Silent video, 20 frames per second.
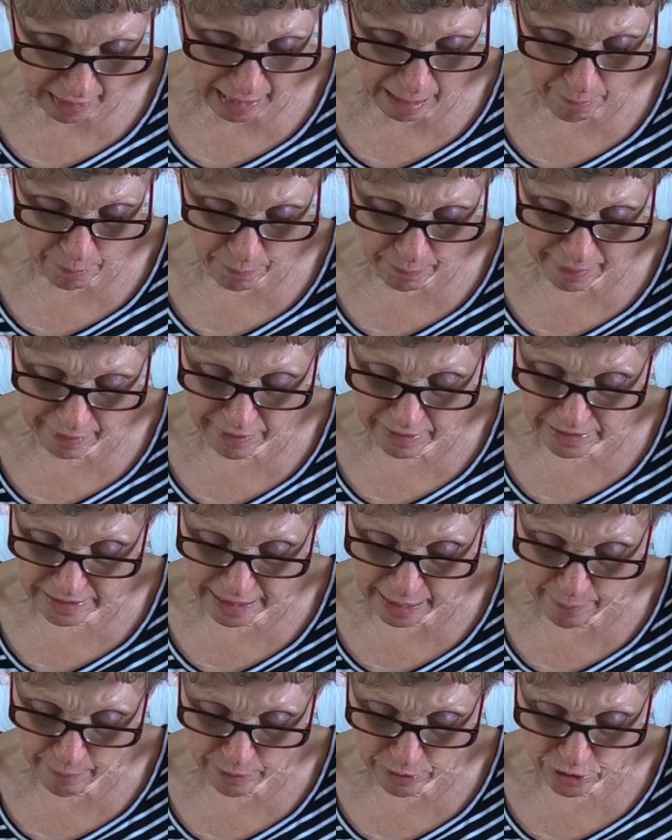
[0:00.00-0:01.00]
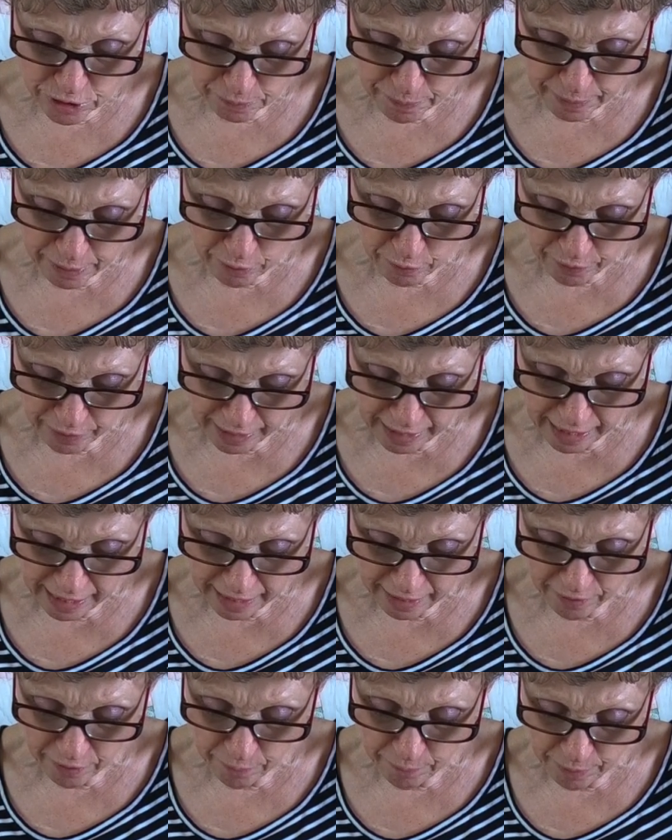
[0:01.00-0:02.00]
Albert made the sandwich, the pickle, the egg,
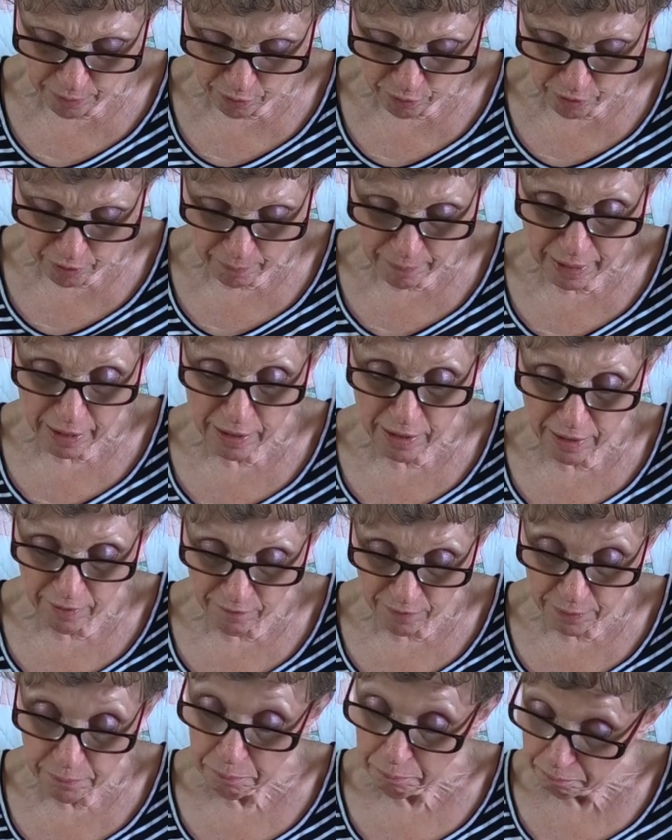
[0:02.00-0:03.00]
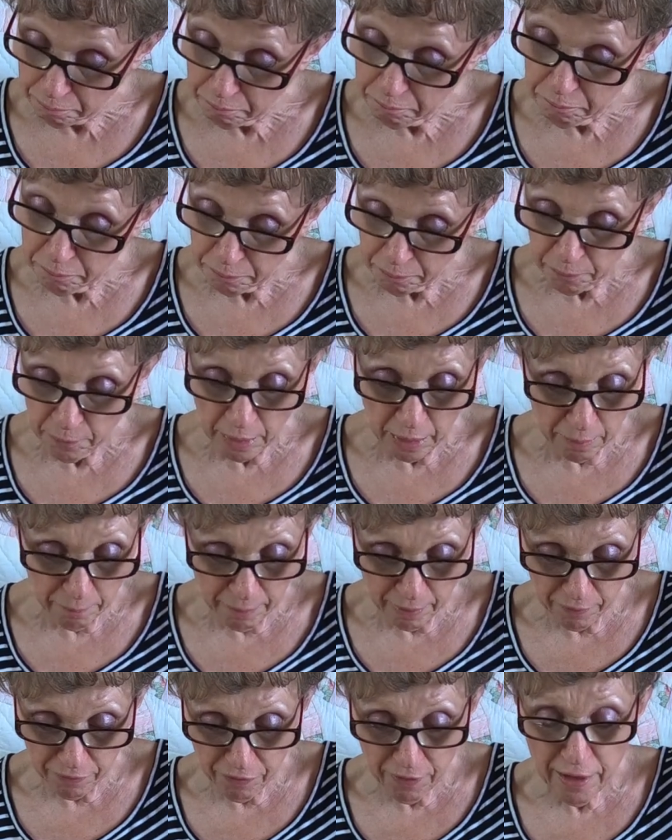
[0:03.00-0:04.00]
and the milk come out even.
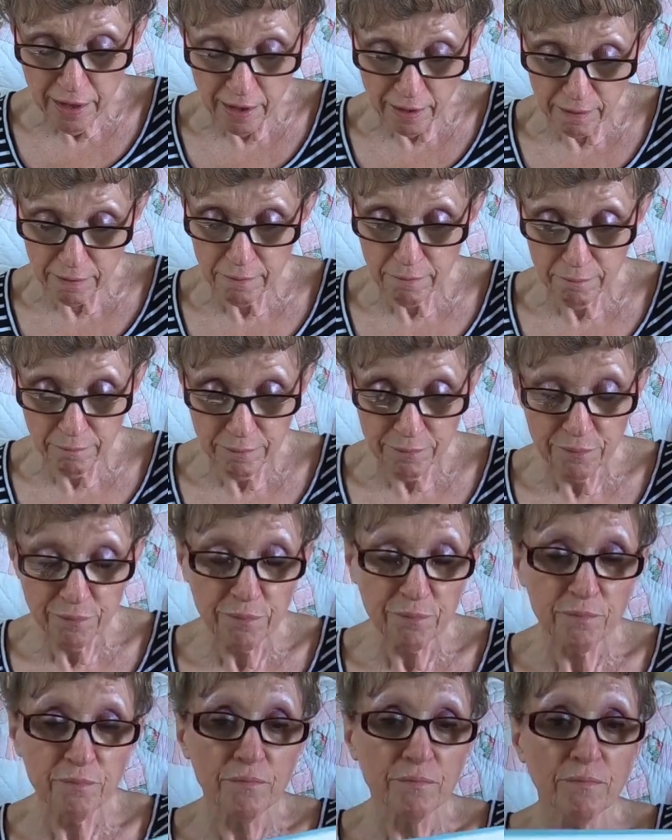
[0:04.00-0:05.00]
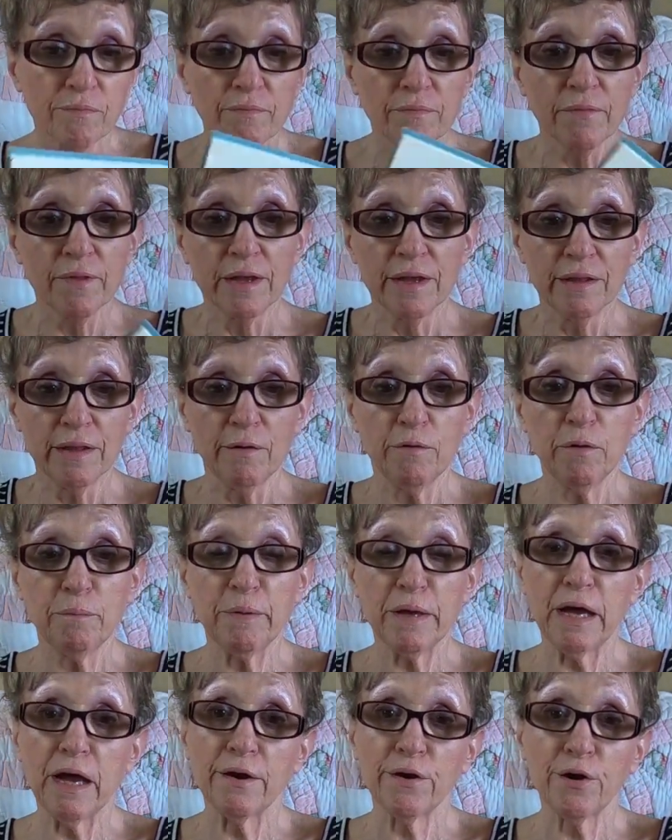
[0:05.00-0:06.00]
How about that?
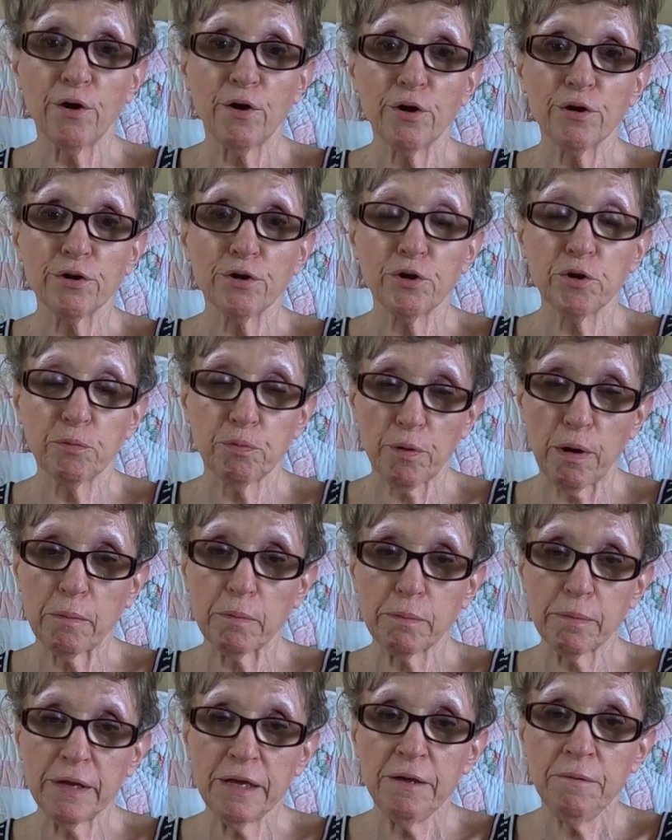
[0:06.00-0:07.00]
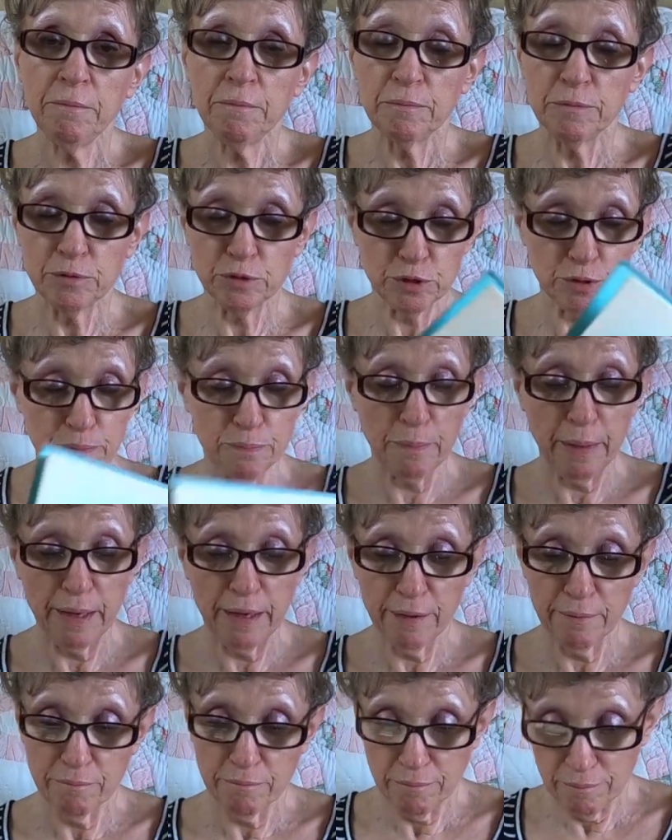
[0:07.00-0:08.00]
Would be kind of hard to do, probably.
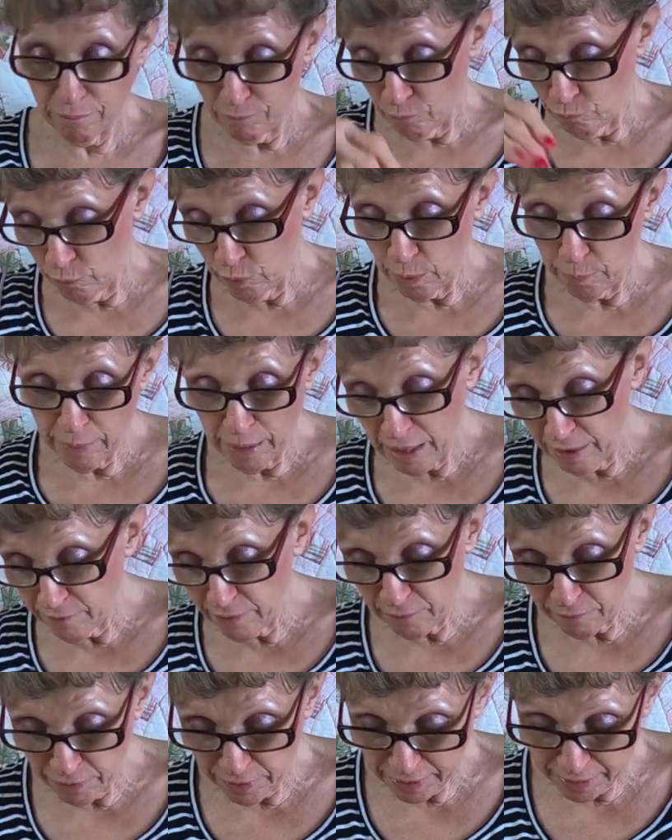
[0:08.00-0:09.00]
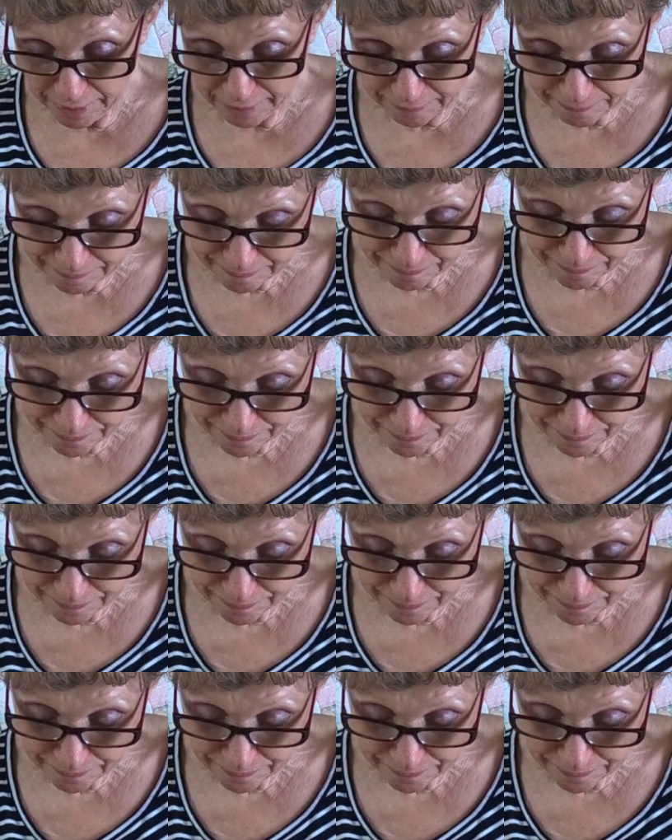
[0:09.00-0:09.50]
Get one bite of everything.